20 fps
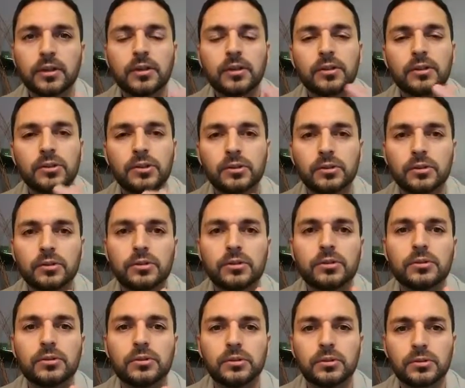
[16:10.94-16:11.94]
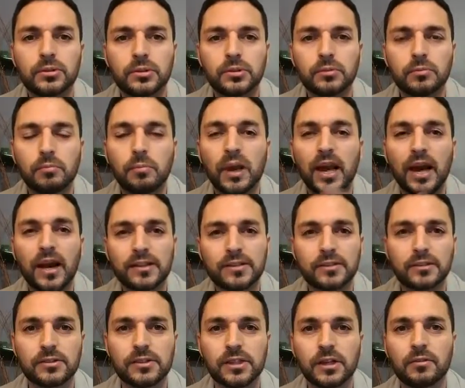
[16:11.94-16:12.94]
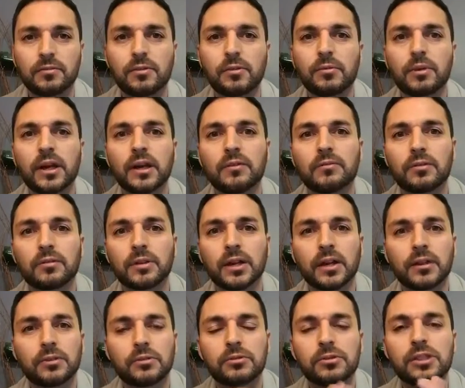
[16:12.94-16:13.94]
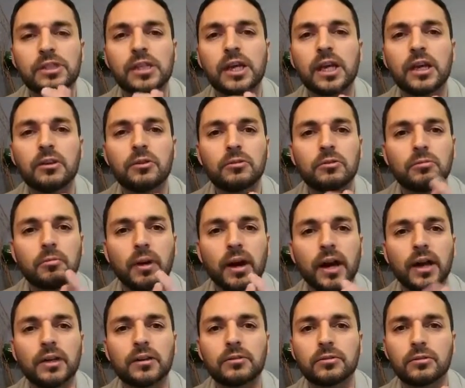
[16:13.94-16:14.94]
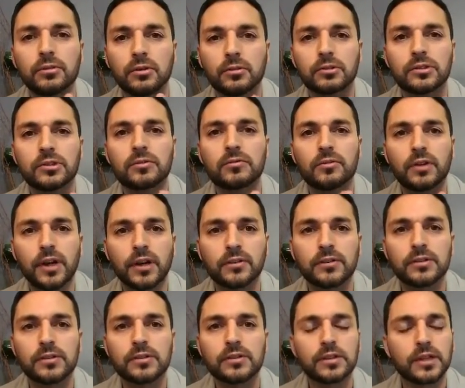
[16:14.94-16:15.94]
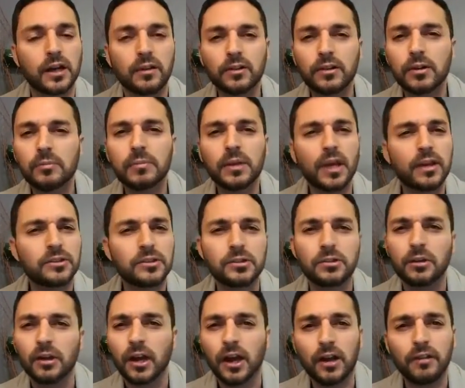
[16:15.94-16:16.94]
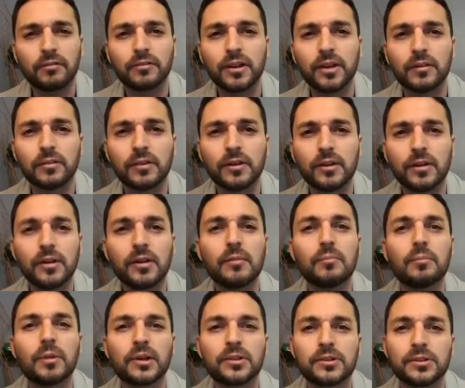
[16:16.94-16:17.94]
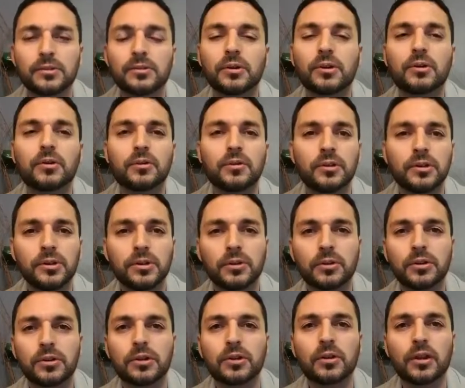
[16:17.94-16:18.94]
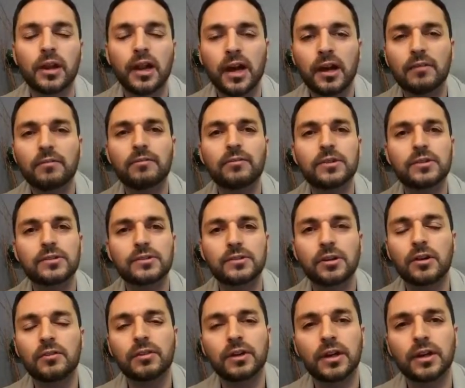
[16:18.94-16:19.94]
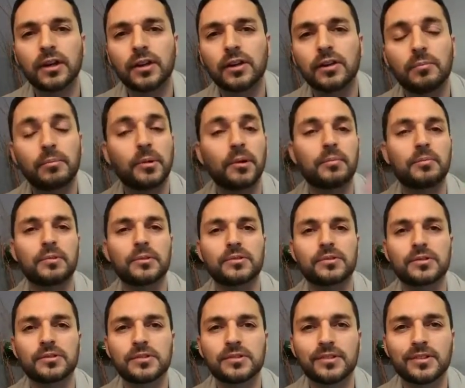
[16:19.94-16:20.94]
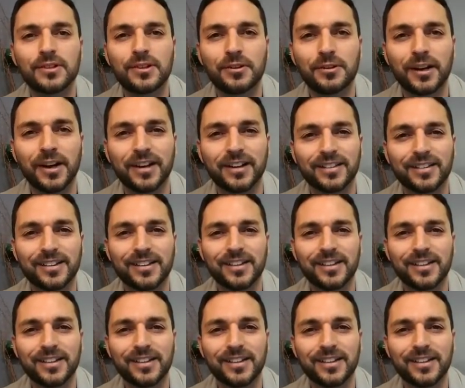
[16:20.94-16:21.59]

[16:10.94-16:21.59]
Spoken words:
to blast yourself away from that, to say goodbye to those friends, tell them that you love them, but your life is serving another purpose, right?